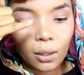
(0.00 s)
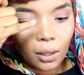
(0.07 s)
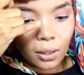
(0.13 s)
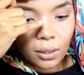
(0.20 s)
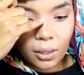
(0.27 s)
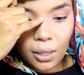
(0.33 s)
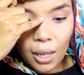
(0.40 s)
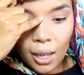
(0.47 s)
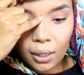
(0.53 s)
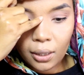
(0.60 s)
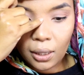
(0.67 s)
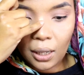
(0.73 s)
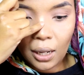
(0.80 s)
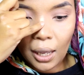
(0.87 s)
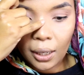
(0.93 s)

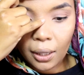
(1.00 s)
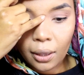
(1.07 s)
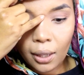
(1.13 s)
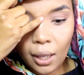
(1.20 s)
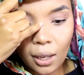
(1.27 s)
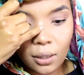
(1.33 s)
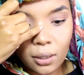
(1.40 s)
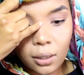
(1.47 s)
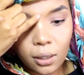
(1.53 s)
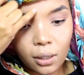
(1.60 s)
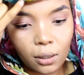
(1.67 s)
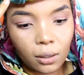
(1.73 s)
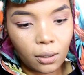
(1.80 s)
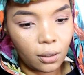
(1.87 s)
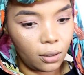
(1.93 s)
Exactly like that.
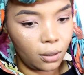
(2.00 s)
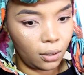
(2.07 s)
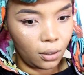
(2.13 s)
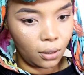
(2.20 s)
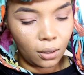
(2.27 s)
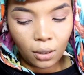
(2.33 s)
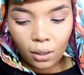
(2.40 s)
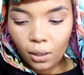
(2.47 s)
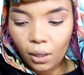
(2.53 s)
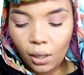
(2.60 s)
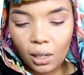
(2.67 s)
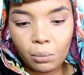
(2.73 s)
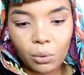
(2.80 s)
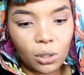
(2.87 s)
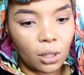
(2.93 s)

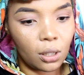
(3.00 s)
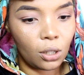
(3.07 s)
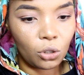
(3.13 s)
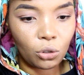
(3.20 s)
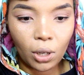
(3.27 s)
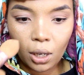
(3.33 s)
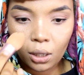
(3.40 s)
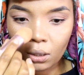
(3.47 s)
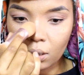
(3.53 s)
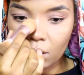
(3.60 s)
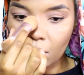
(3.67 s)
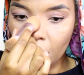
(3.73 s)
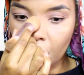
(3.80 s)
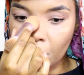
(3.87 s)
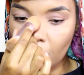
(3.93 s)
And I'm just gonna try and
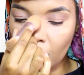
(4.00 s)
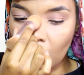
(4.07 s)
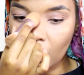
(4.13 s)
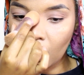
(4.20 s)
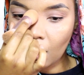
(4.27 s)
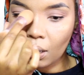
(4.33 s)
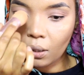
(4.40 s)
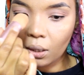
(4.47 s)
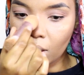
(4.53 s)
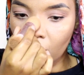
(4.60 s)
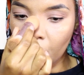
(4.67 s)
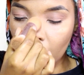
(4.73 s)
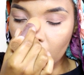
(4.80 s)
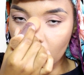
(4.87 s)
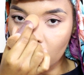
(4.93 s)
blend it out a
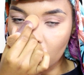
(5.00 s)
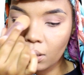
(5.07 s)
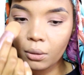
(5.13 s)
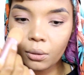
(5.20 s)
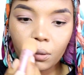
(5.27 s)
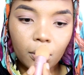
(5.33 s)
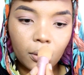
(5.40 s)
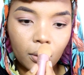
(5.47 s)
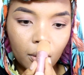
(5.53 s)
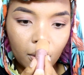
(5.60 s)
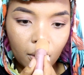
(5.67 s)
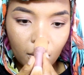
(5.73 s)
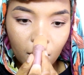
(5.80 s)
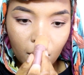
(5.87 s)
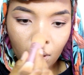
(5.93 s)
little bit,
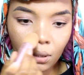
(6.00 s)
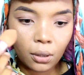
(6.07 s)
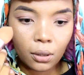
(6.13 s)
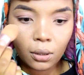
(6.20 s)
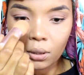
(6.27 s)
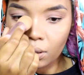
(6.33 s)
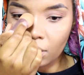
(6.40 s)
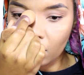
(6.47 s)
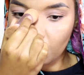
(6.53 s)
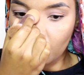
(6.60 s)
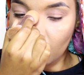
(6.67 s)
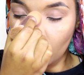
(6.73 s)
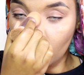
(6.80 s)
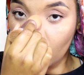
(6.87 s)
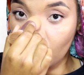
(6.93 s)
because we
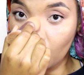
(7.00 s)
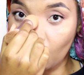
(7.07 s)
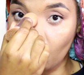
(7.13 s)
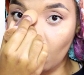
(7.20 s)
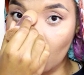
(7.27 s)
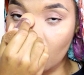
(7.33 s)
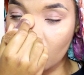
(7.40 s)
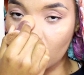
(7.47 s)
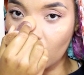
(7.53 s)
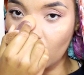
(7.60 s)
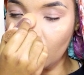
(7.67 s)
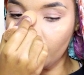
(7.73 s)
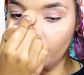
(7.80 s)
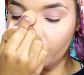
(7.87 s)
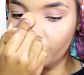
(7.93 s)
don't want to look
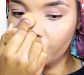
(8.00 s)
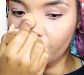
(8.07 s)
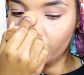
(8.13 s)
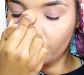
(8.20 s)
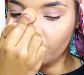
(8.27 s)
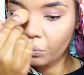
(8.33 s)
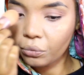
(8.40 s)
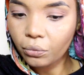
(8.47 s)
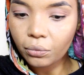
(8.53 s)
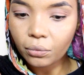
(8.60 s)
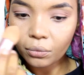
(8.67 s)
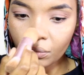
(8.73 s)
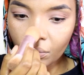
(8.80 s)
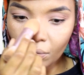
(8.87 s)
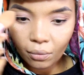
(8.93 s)
crazy.
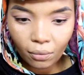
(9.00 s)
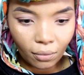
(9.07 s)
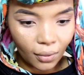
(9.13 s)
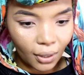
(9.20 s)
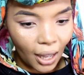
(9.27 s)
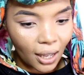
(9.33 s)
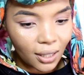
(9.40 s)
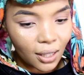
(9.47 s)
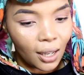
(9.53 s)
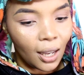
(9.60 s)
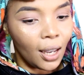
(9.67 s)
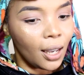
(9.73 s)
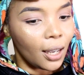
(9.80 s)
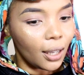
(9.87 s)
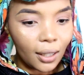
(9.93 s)
Guys,
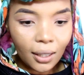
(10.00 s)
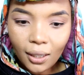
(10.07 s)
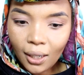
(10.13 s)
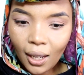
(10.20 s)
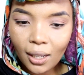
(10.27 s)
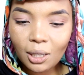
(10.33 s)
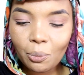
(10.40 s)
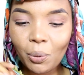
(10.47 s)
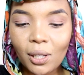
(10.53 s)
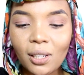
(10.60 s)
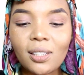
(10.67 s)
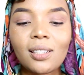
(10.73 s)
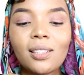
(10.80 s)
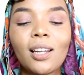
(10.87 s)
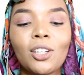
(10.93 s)
it has
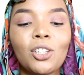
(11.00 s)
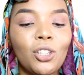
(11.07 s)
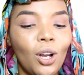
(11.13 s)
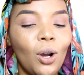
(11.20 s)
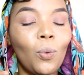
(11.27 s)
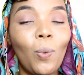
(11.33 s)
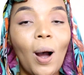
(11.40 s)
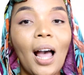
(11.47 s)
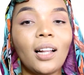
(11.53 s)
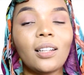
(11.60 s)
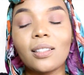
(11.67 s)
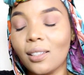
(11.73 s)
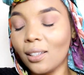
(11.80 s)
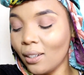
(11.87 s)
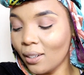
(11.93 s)
been such a
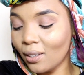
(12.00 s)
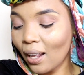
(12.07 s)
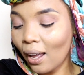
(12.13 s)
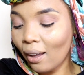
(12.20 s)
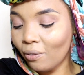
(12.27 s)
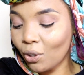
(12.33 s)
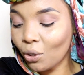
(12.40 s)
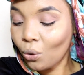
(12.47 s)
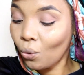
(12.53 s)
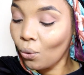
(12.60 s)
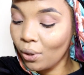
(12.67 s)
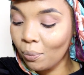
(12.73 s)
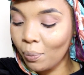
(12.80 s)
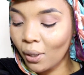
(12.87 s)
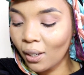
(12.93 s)
while since I've
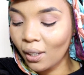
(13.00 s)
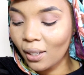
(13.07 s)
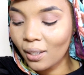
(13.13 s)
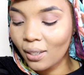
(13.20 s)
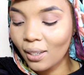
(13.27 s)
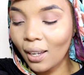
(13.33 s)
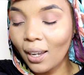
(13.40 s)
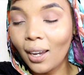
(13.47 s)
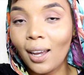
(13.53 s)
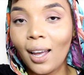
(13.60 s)
recorded, because